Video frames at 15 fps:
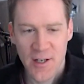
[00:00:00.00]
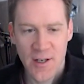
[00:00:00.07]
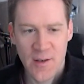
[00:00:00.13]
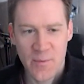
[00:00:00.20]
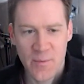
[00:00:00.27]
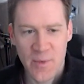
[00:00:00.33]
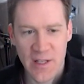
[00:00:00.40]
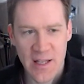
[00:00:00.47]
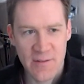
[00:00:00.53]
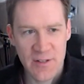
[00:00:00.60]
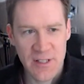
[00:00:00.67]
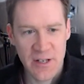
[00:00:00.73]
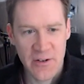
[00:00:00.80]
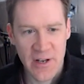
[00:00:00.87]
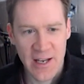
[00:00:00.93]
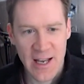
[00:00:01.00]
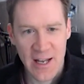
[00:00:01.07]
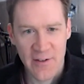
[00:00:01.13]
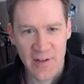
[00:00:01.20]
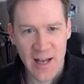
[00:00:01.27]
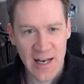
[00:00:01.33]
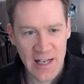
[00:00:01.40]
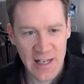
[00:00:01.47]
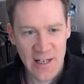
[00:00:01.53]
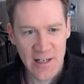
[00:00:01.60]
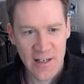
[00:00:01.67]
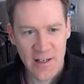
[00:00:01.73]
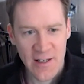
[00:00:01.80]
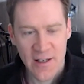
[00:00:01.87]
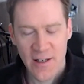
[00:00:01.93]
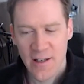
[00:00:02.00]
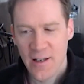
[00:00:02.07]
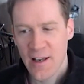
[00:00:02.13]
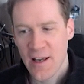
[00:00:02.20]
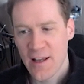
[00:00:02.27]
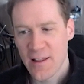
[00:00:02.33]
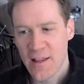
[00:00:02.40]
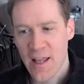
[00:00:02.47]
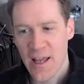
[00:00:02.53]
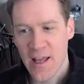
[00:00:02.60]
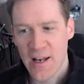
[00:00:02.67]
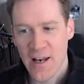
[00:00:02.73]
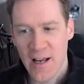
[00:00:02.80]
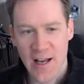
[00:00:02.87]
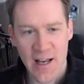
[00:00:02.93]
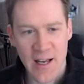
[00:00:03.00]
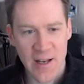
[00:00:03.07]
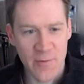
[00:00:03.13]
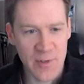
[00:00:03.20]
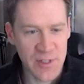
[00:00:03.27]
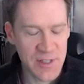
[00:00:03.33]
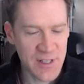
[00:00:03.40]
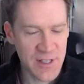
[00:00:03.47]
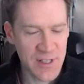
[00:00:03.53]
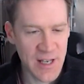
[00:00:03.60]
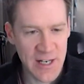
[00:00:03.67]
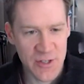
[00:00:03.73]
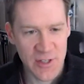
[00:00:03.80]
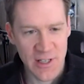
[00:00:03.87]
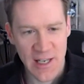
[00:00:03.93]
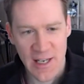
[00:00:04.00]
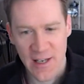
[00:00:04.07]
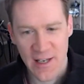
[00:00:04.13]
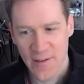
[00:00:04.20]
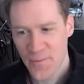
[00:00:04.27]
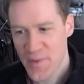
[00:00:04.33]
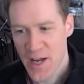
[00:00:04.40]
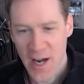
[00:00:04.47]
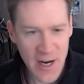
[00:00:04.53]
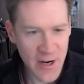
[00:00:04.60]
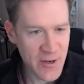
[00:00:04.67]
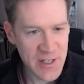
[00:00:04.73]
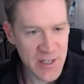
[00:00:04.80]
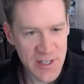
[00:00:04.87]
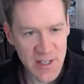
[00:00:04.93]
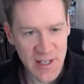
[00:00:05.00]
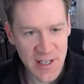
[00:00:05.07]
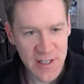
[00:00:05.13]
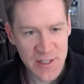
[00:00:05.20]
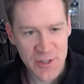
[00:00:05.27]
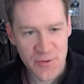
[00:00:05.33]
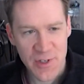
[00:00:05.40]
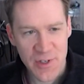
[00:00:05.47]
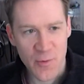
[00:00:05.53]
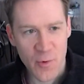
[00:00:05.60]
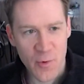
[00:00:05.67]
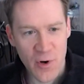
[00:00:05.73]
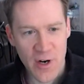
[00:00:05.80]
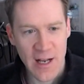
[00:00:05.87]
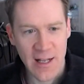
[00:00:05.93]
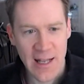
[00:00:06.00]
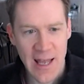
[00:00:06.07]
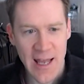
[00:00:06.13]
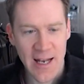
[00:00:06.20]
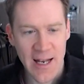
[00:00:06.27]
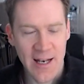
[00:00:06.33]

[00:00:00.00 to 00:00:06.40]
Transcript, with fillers: But that was how I kind of got in. And then I was actually hired into the industry to work on that,